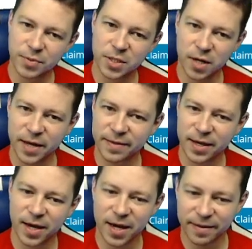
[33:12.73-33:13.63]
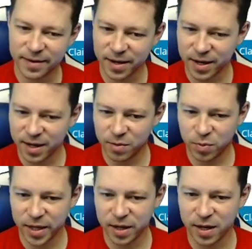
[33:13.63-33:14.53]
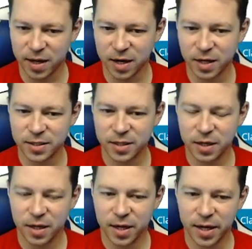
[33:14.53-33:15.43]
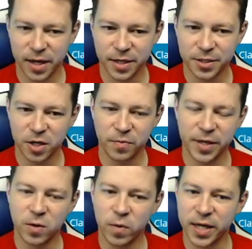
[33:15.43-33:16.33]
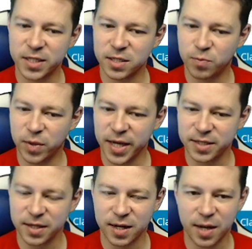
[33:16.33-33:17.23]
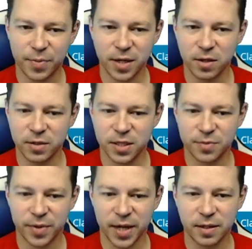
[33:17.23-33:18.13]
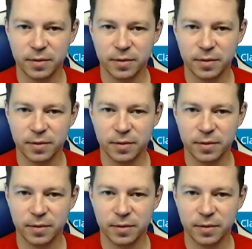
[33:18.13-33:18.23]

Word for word: So I think I think I can play a heart and hope that West plays a club and not a spade.